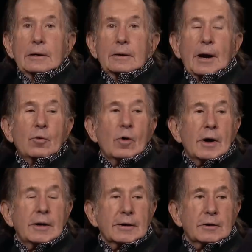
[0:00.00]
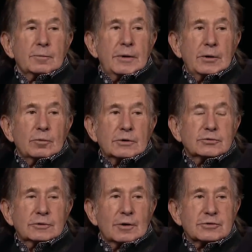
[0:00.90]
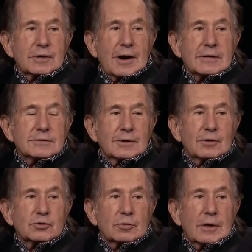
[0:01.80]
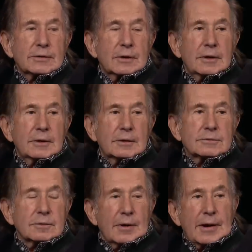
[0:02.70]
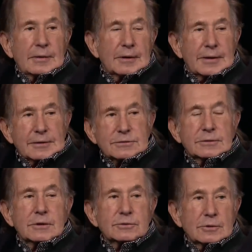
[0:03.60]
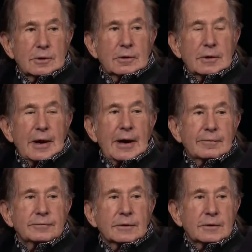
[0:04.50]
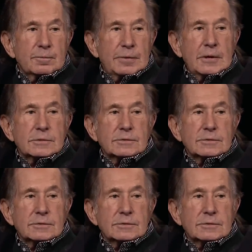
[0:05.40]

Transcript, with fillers: I, mean, I, I like wanted to compete with those guys that own Trattoria, so I like a You know, you have to compete.